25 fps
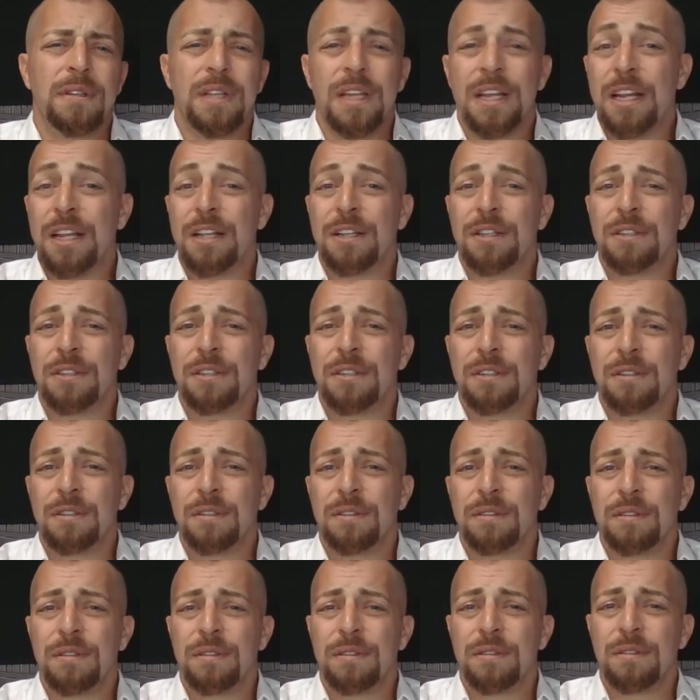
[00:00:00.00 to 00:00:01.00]
that is
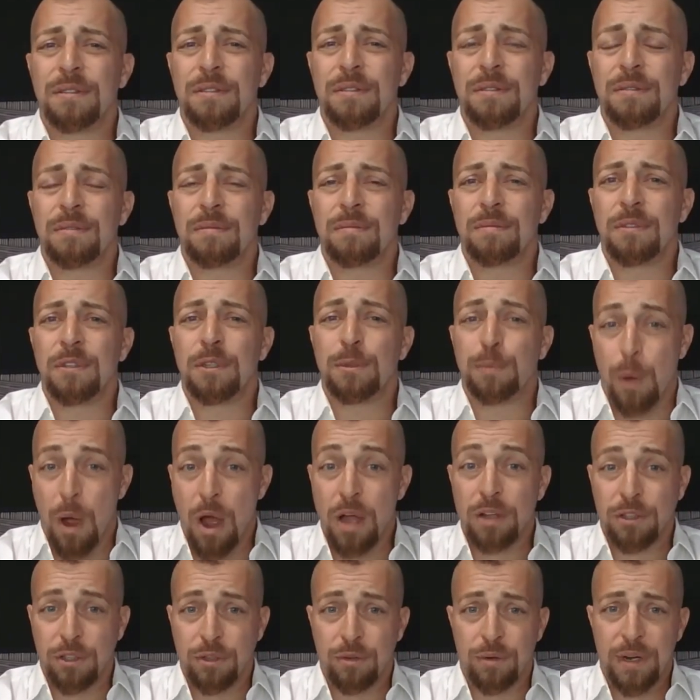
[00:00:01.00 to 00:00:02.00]

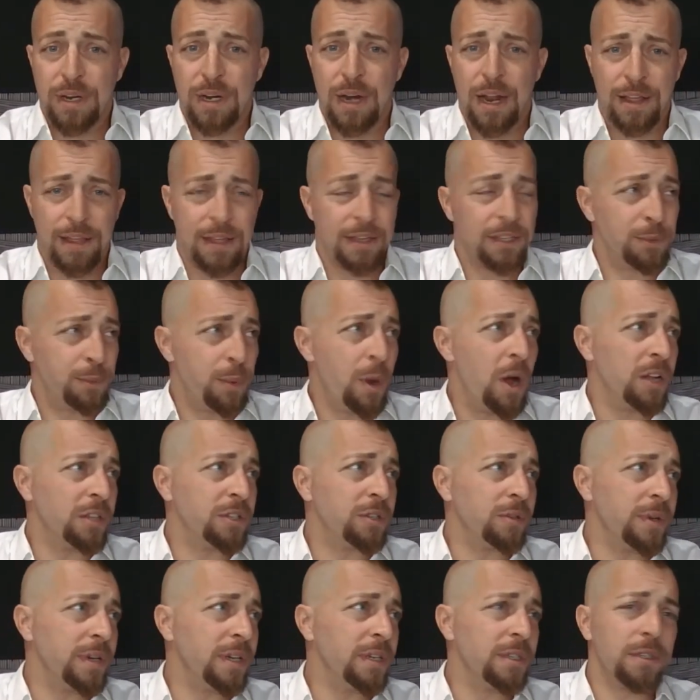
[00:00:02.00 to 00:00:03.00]
sponsoring, I think
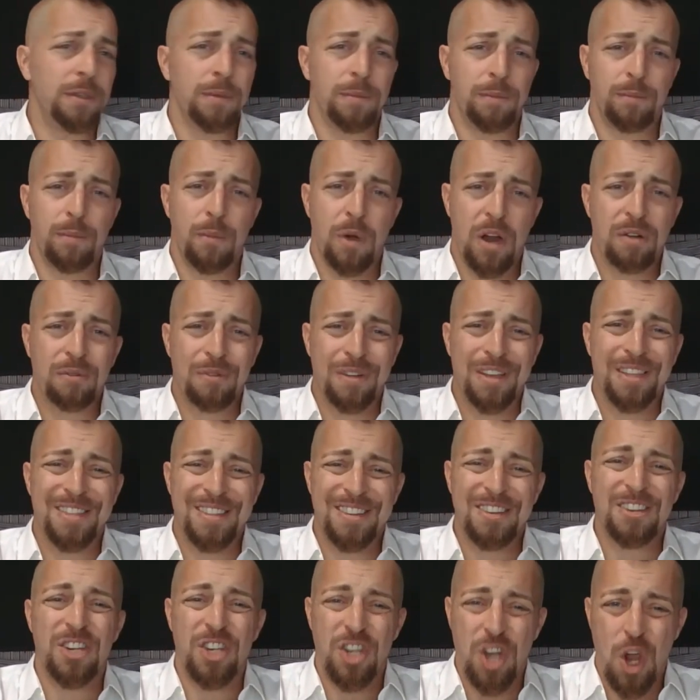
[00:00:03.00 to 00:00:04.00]
sponsoring is right
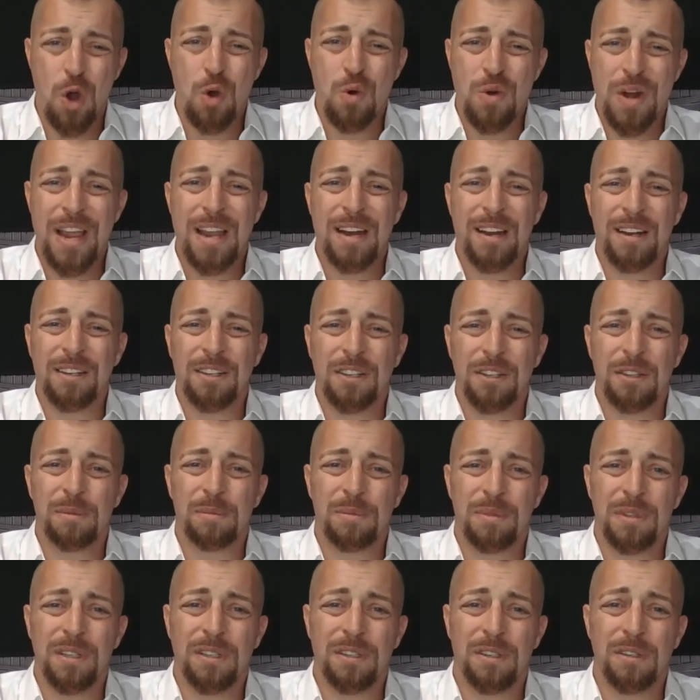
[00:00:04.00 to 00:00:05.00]
rather than donating to
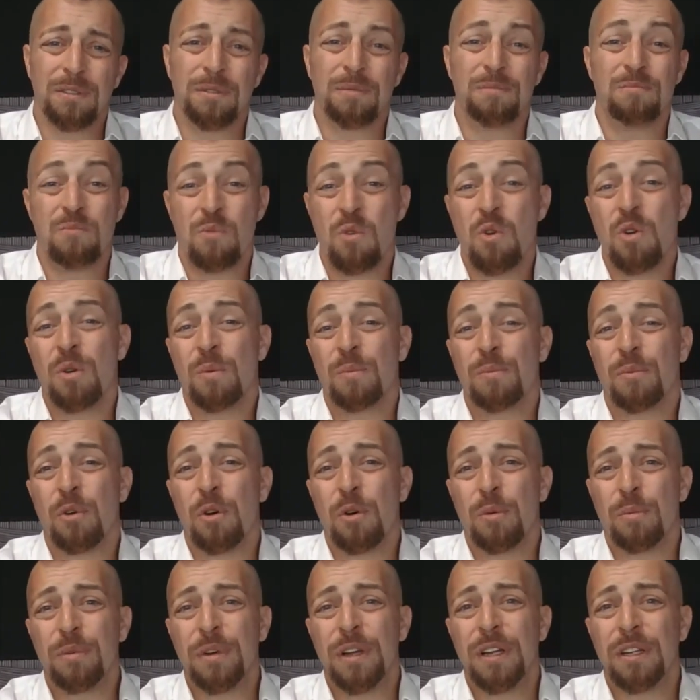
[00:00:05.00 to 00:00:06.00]
the police is a more
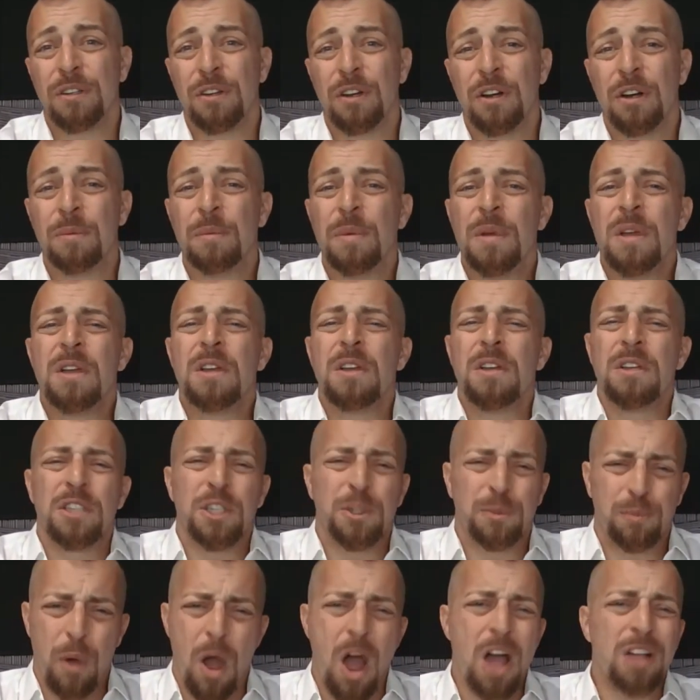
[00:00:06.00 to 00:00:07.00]
appropriate term,
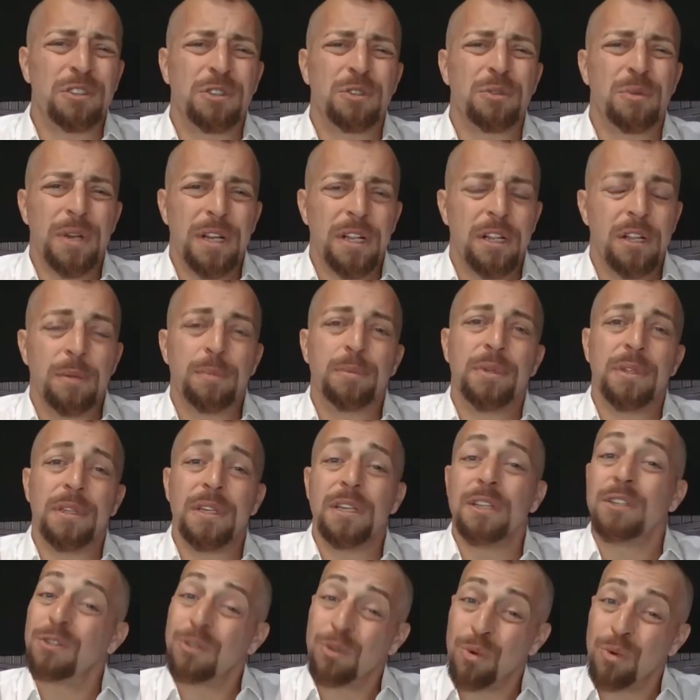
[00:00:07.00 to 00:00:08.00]
sponsoring the
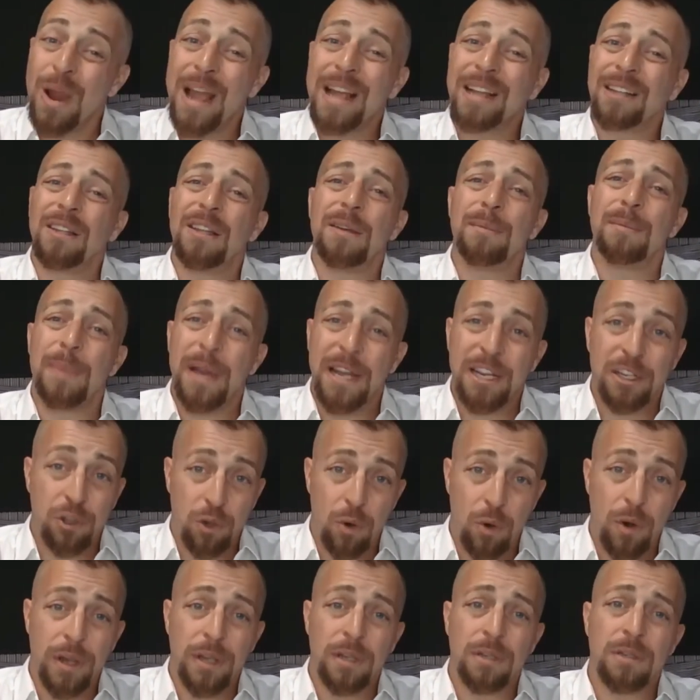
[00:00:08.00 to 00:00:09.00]
police directly by
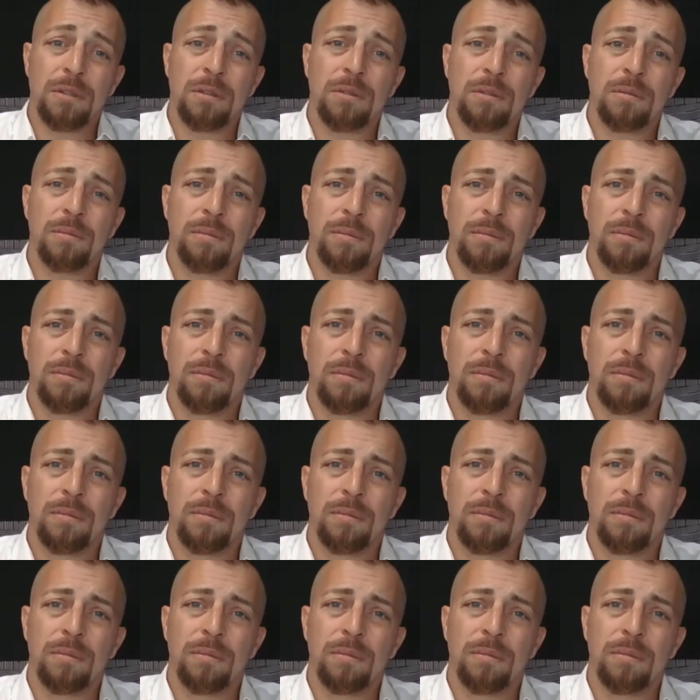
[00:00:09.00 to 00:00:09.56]
choice.